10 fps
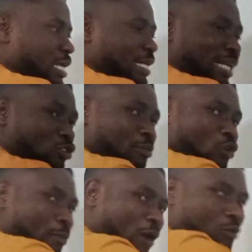here, the atomic
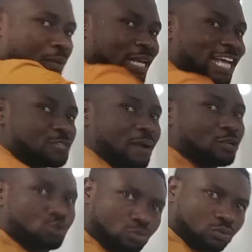number will be less
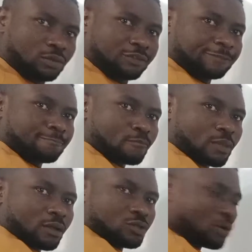by 2.
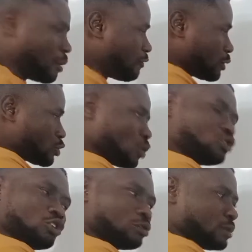So, but for
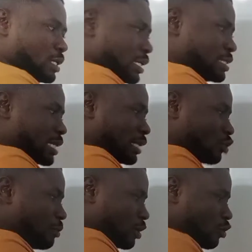sodium, its
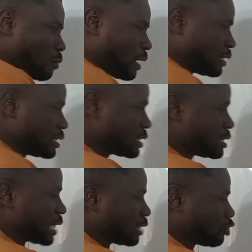atomic number, this
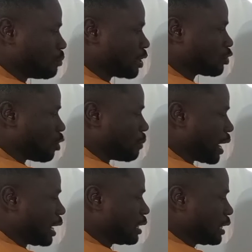is atomic
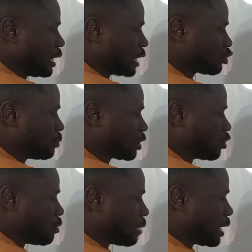number,
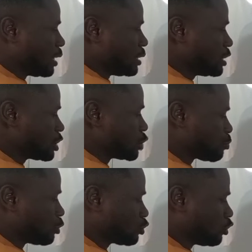this is
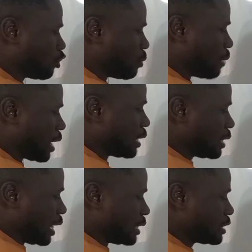proton number,
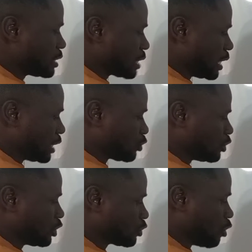and this is
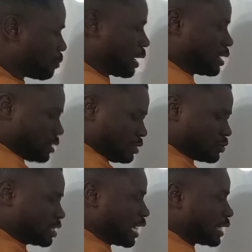electronic number. You
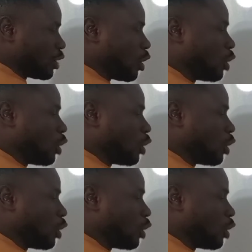see that